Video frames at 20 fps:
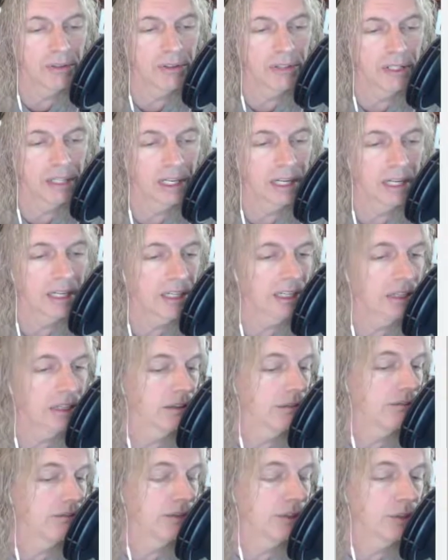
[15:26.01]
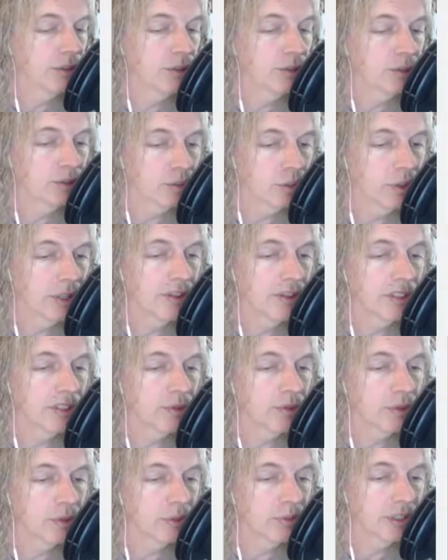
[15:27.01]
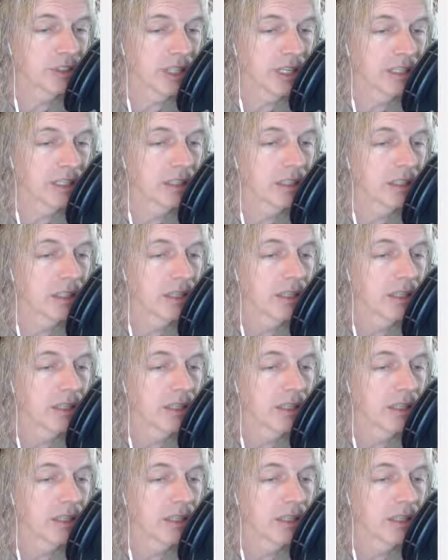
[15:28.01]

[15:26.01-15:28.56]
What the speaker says: that I have used with this website,